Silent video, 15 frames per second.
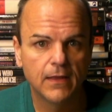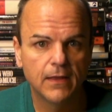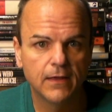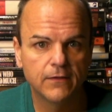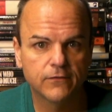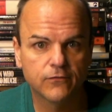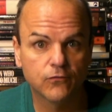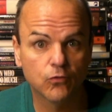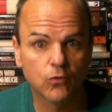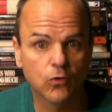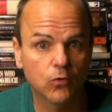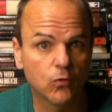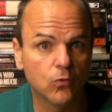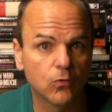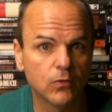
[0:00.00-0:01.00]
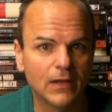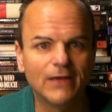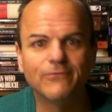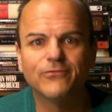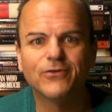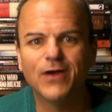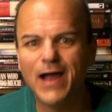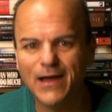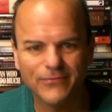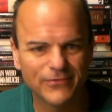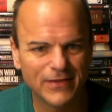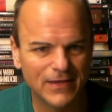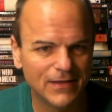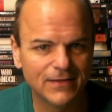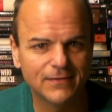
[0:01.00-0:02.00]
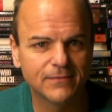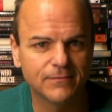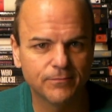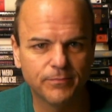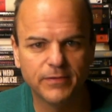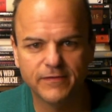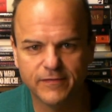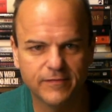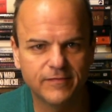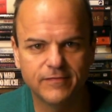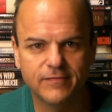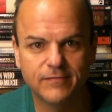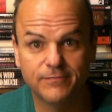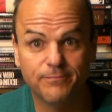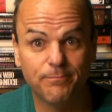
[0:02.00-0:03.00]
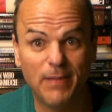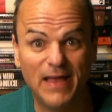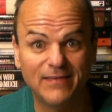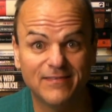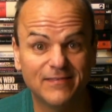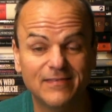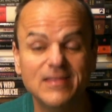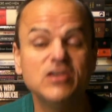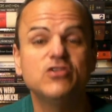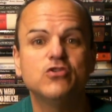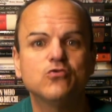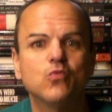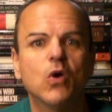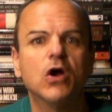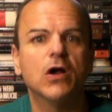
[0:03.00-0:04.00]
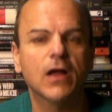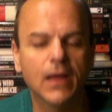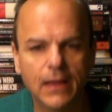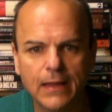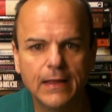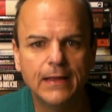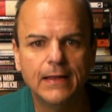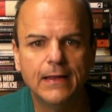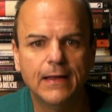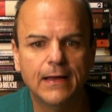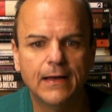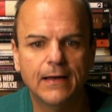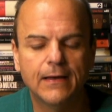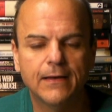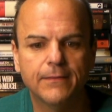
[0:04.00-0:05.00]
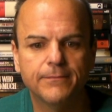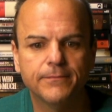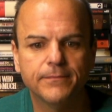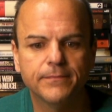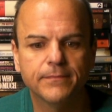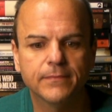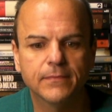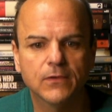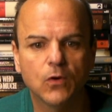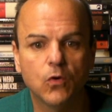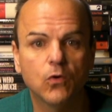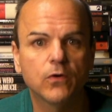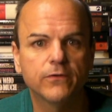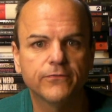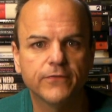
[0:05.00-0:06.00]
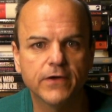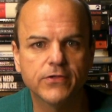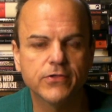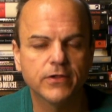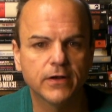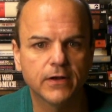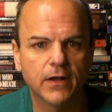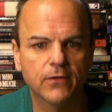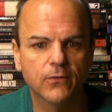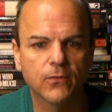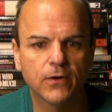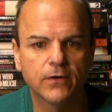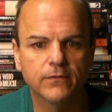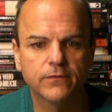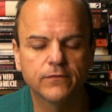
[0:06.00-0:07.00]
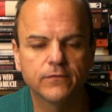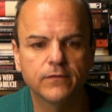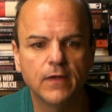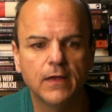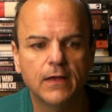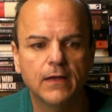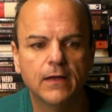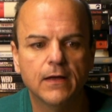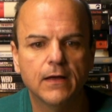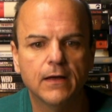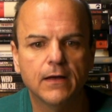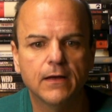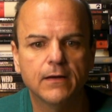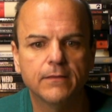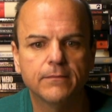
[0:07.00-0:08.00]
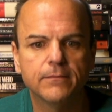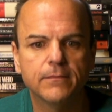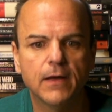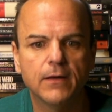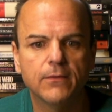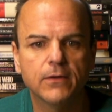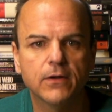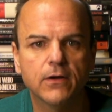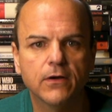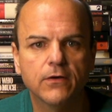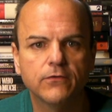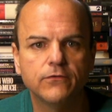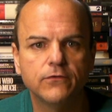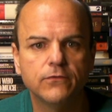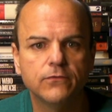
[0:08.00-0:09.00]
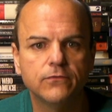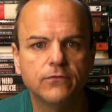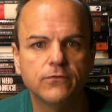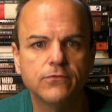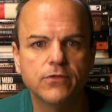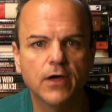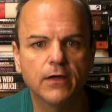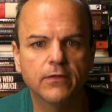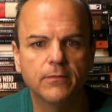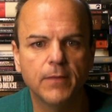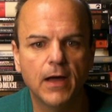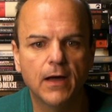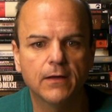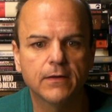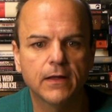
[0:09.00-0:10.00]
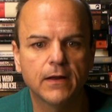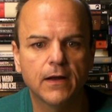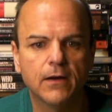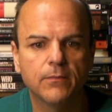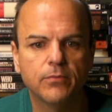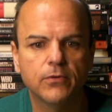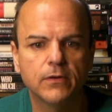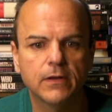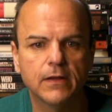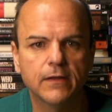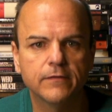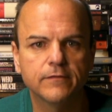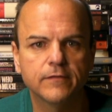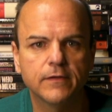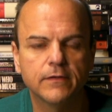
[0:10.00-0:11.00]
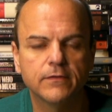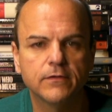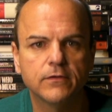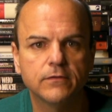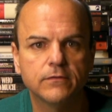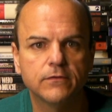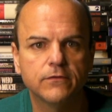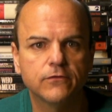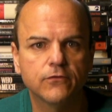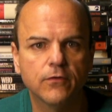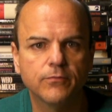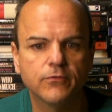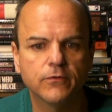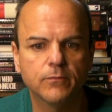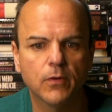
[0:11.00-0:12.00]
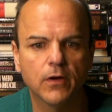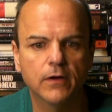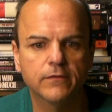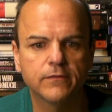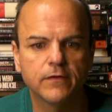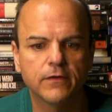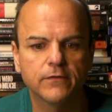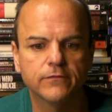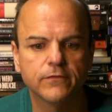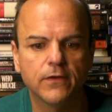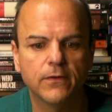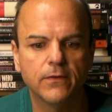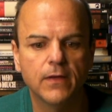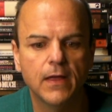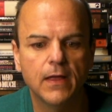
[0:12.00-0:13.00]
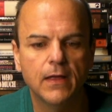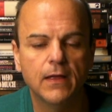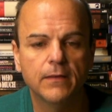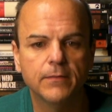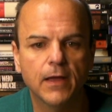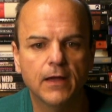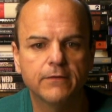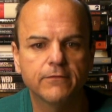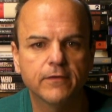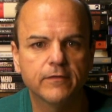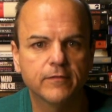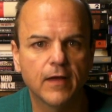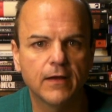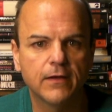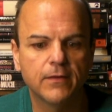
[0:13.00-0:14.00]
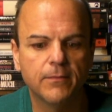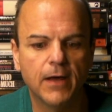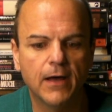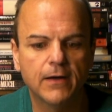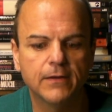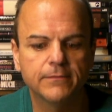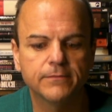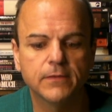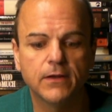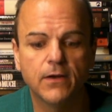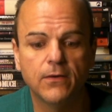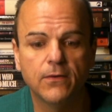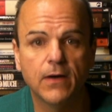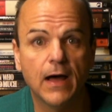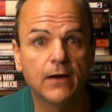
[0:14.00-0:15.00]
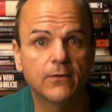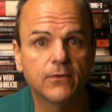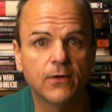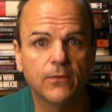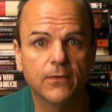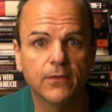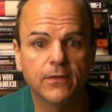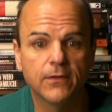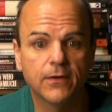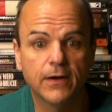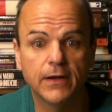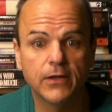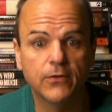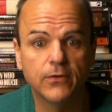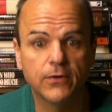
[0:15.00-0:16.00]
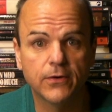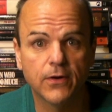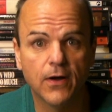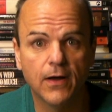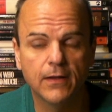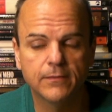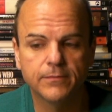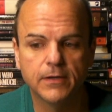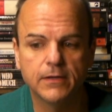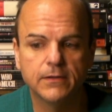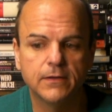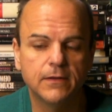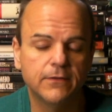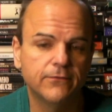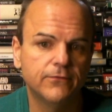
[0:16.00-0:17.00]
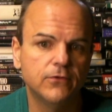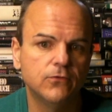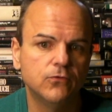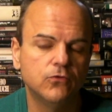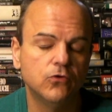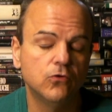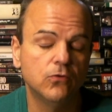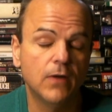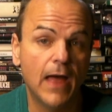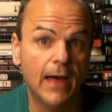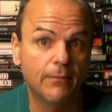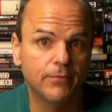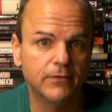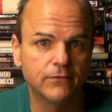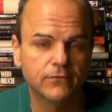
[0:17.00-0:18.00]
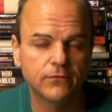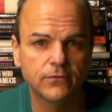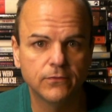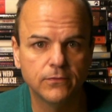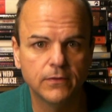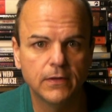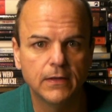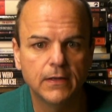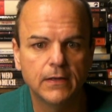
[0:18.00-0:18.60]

historical Lovecraftian pastiche work, horror fiction in other words, I'll encourage you to check them out, and I'll put links in the description box here. So I'm kind of excited about it. You know, I don't know whether they're any good or not, but if you do happen to